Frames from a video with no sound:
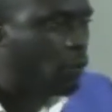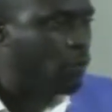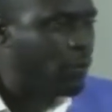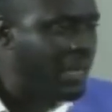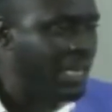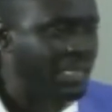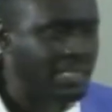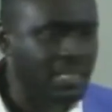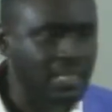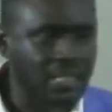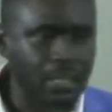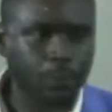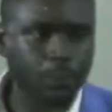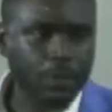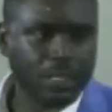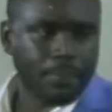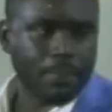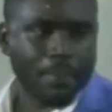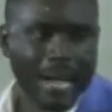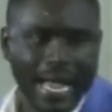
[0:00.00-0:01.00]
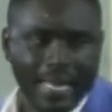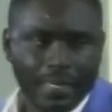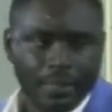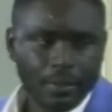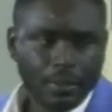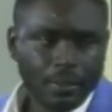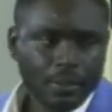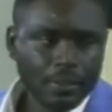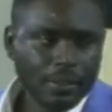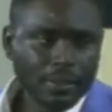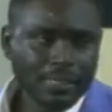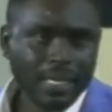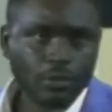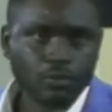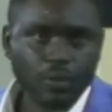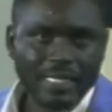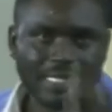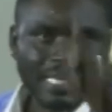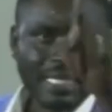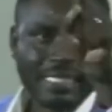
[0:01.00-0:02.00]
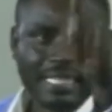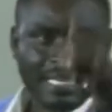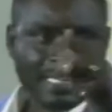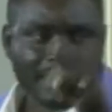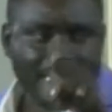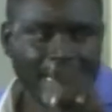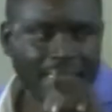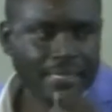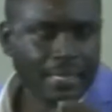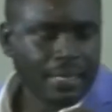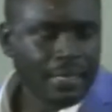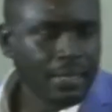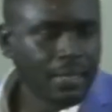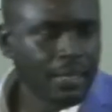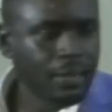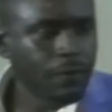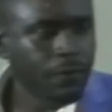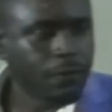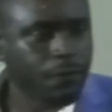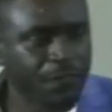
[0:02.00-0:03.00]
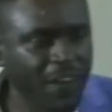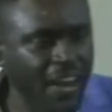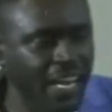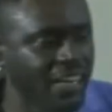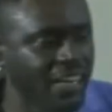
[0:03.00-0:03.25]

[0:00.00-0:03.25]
relationship with man. That's why I said Jesus fell